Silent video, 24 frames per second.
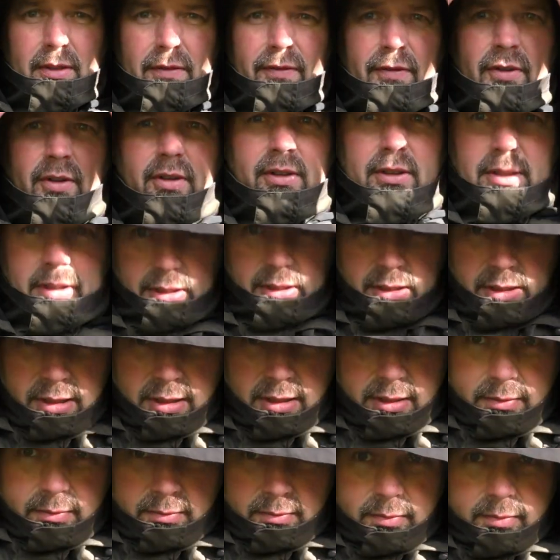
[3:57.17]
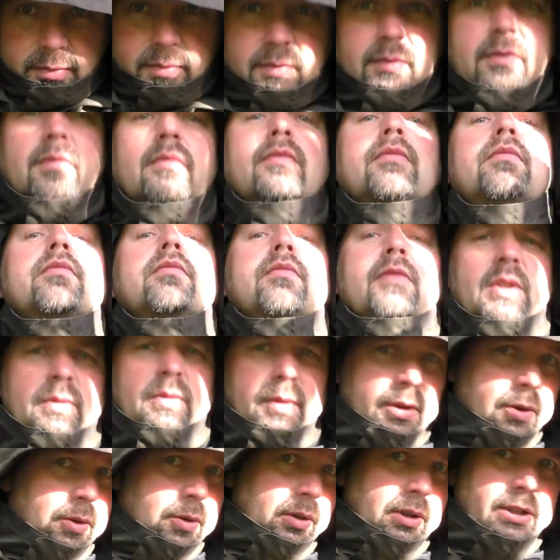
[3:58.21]
the front. This
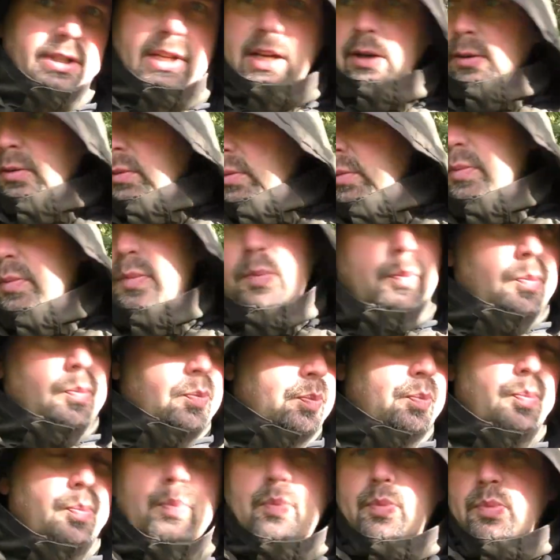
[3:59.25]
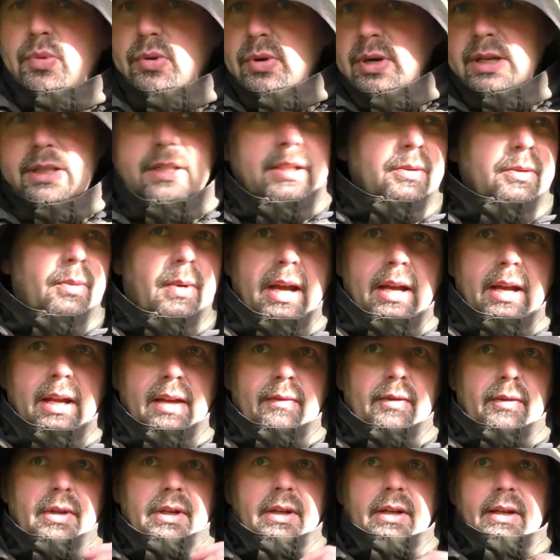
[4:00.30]
one holds out pretty well.
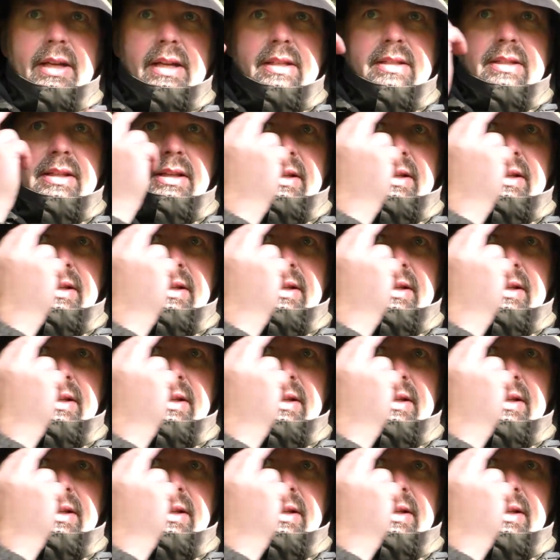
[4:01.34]
I've got a nice